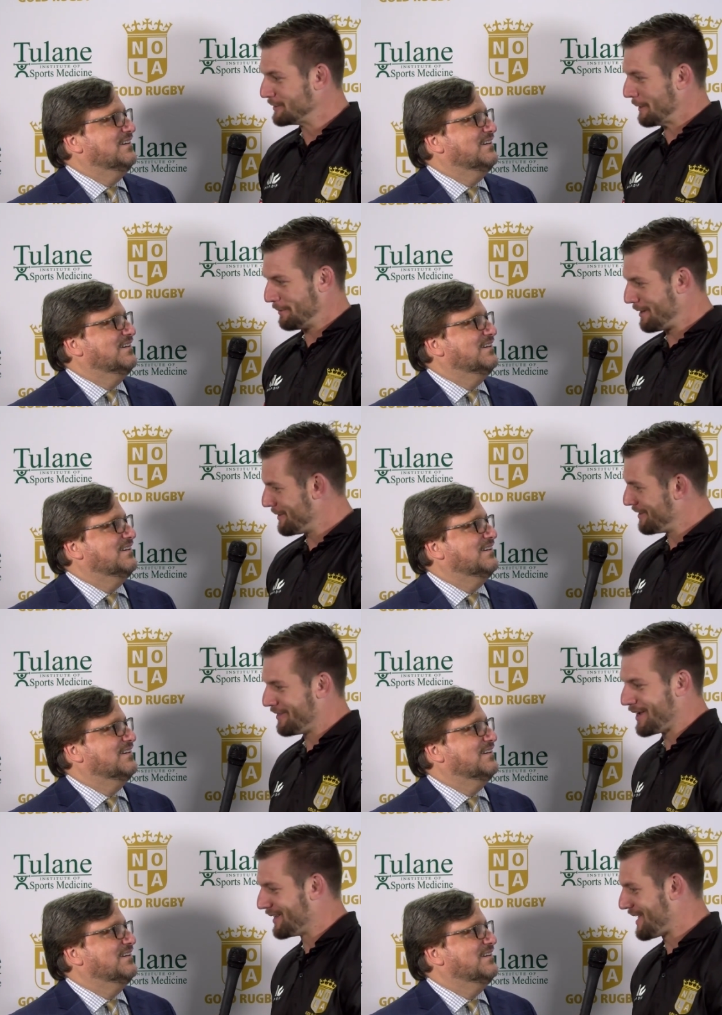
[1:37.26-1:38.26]
Speaker 1: we start playing well,
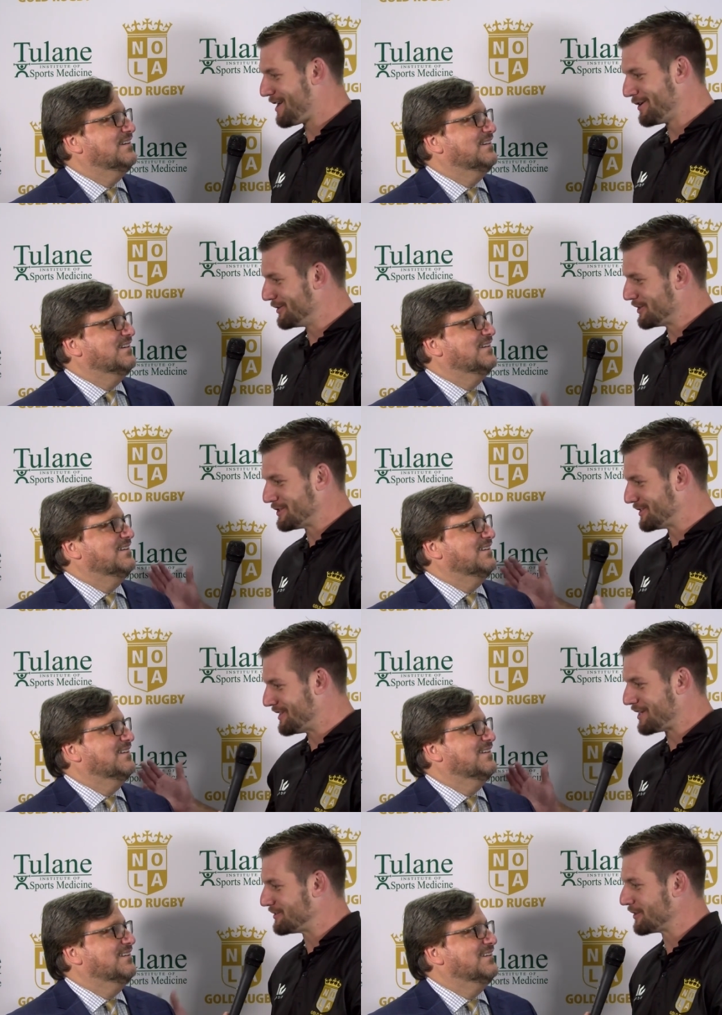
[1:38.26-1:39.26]
then they get louder, and it's just this
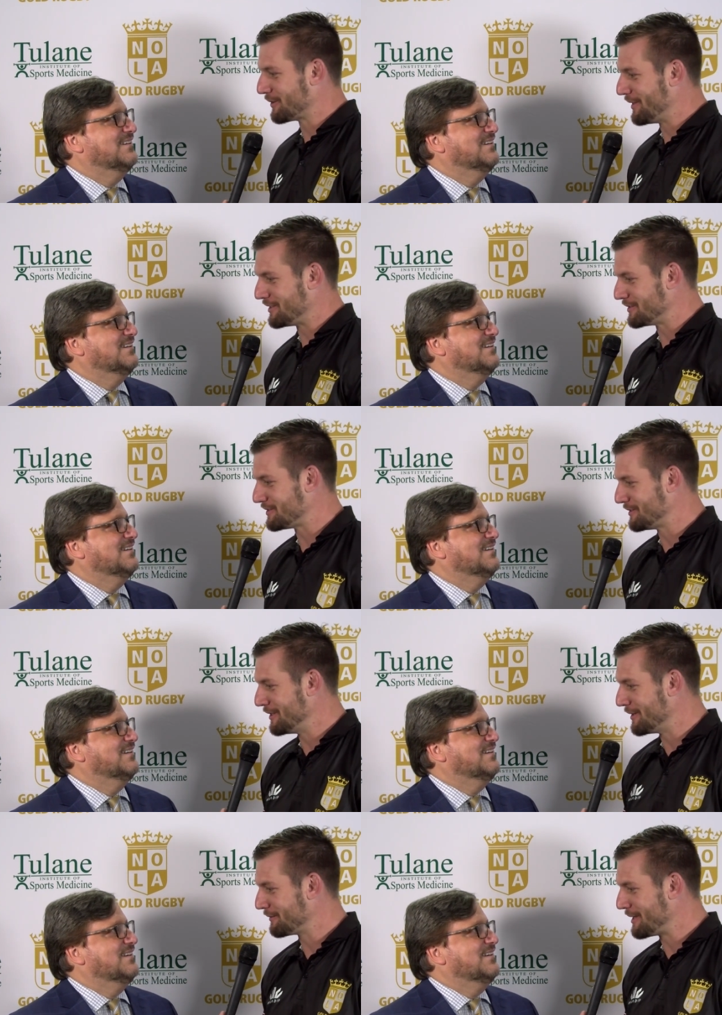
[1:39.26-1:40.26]
nice circle that just
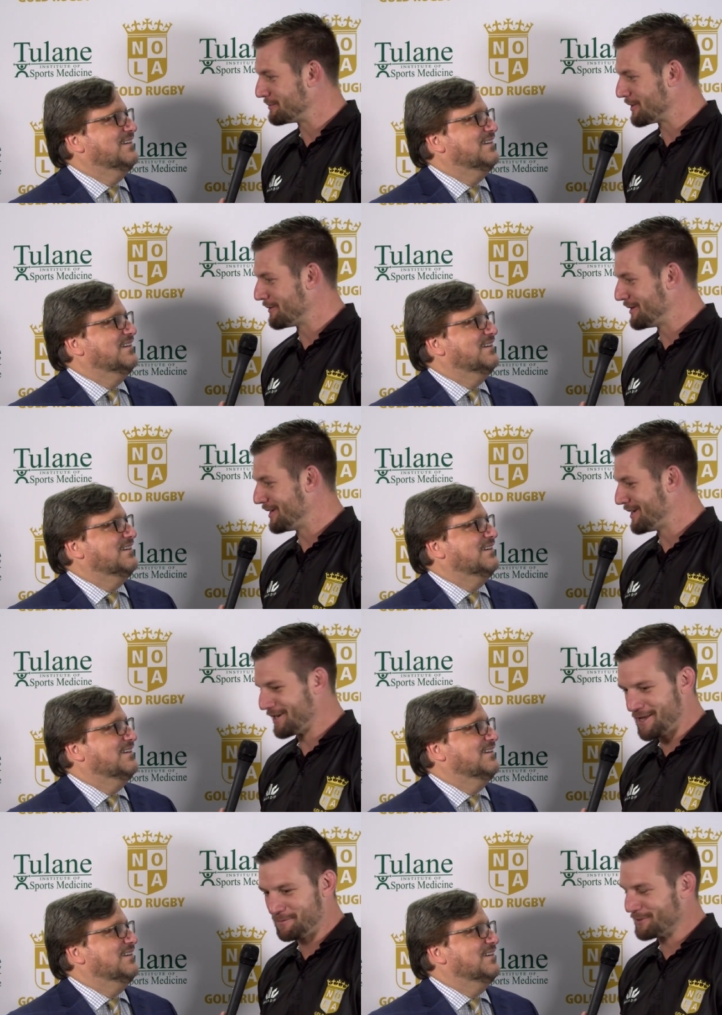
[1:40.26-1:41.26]
you know keeps going,
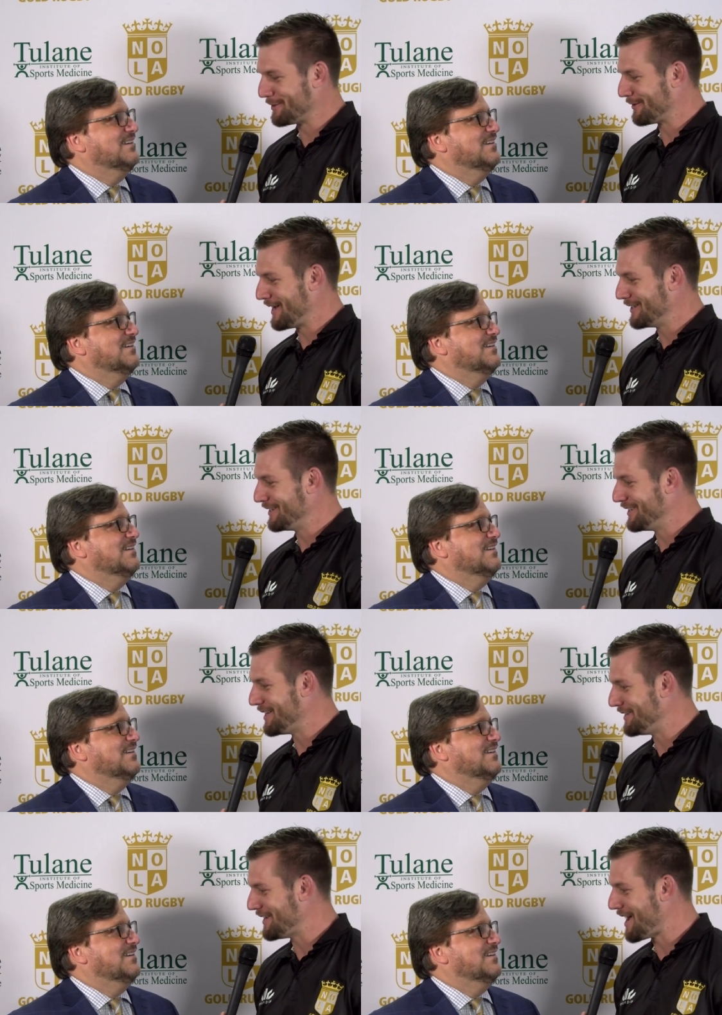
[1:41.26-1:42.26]
uh, keeps going around, and,
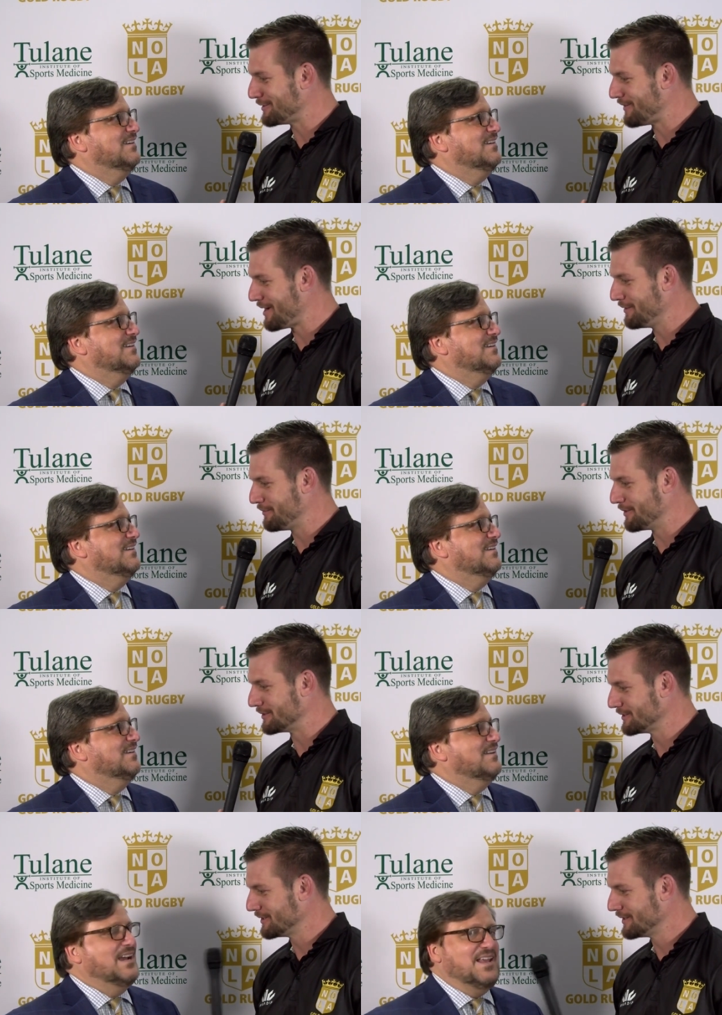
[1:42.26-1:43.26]
and adds value for
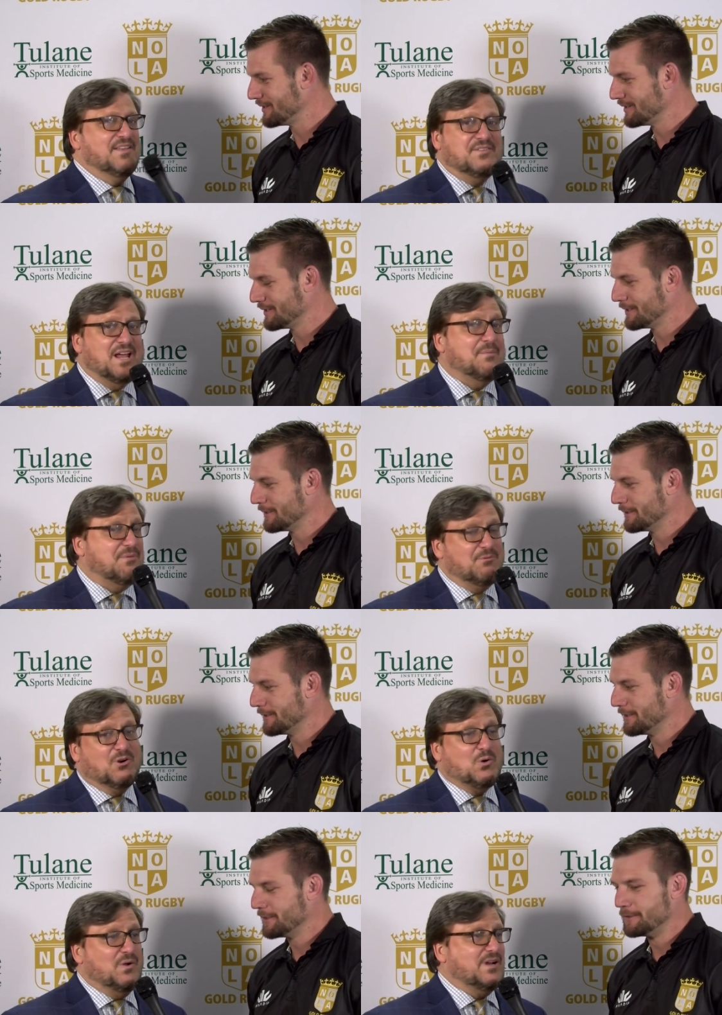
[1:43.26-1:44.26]
us.
Speaker 2: Hey, the depth,
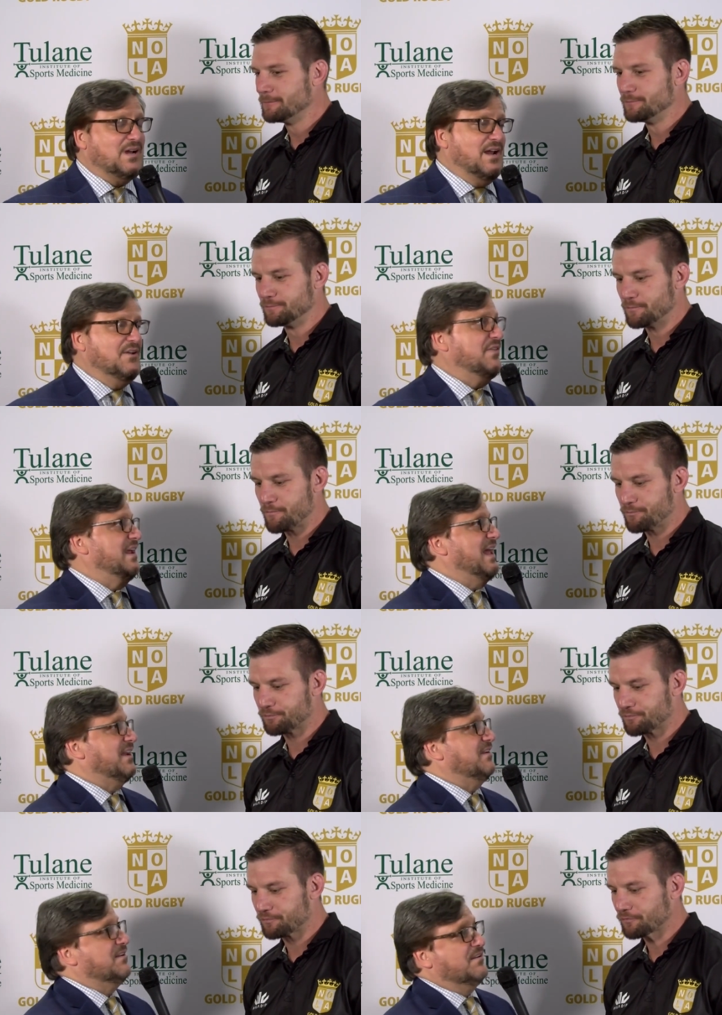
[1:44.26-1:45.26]
real quick. I know they
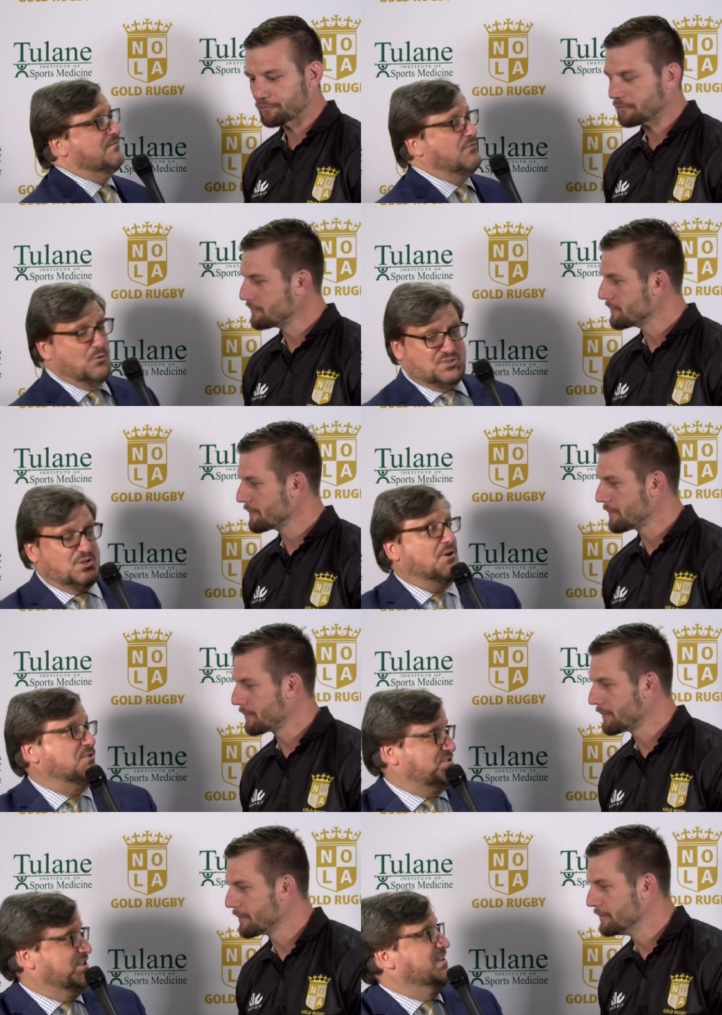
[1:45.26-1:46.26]
added uh, four
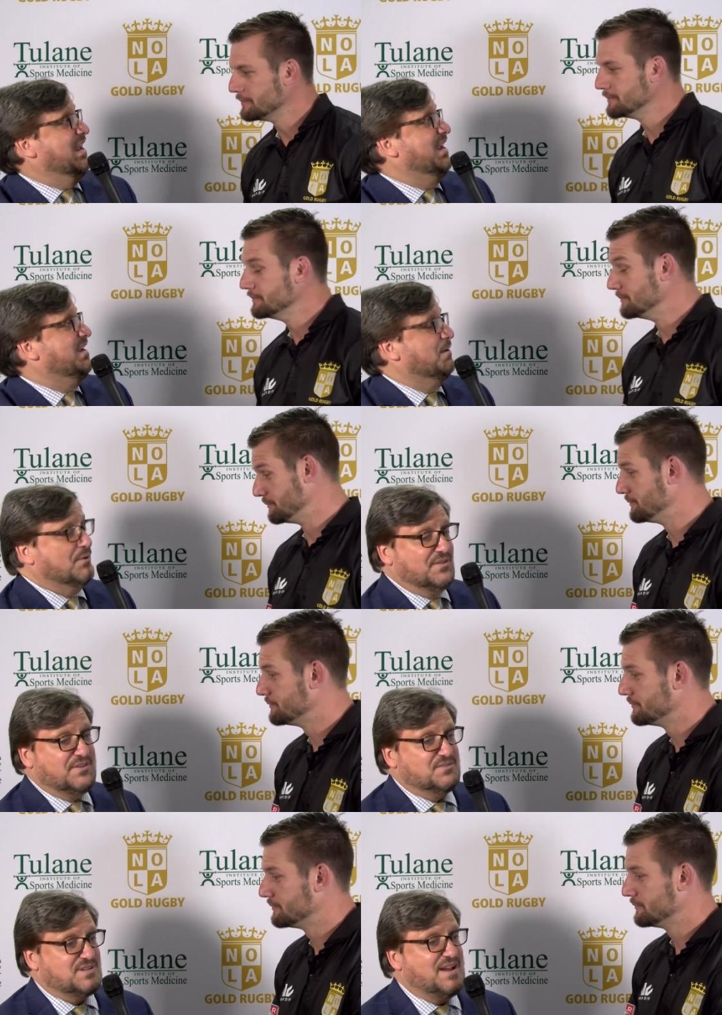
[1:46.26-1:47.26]
starters today, but
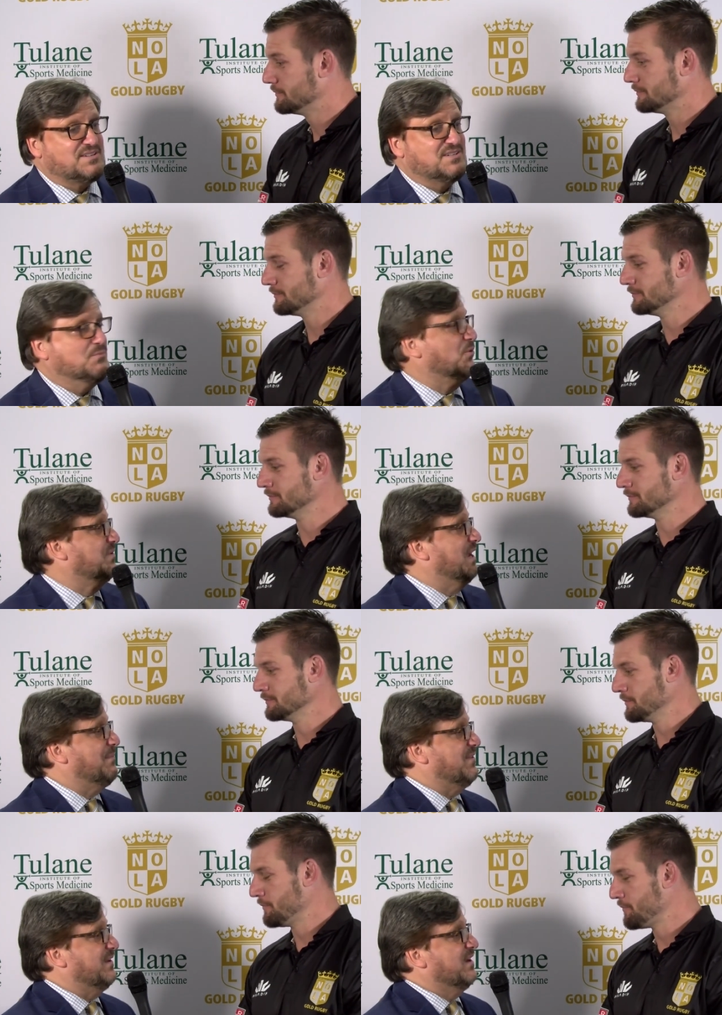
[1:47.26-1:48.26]
there's actually more
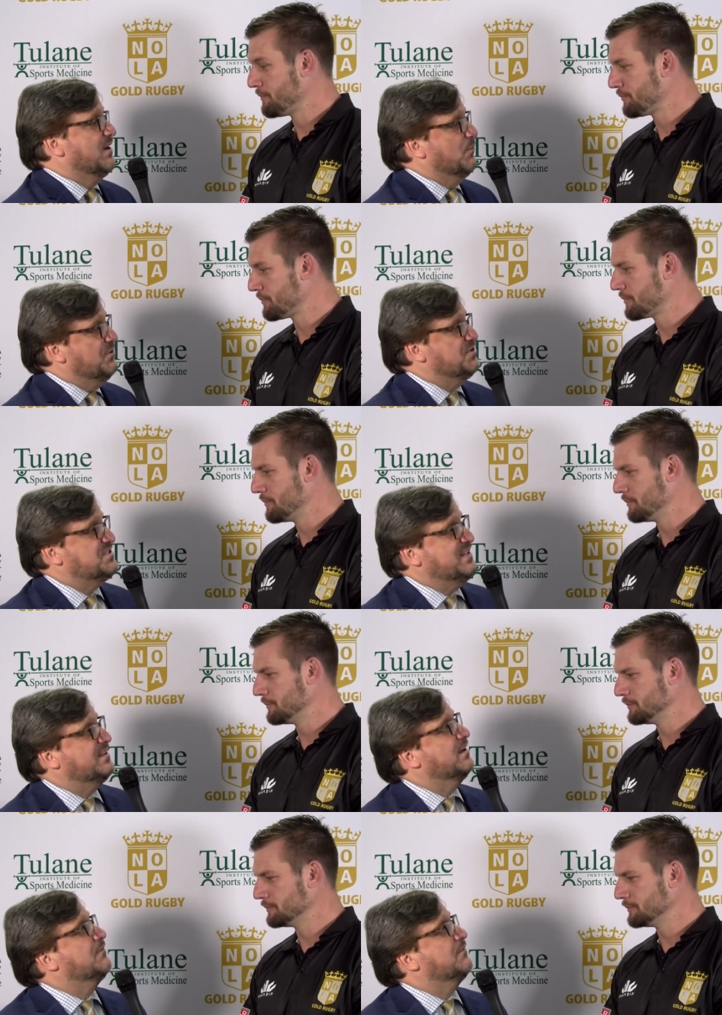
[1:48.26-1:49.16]
depth. And when you see the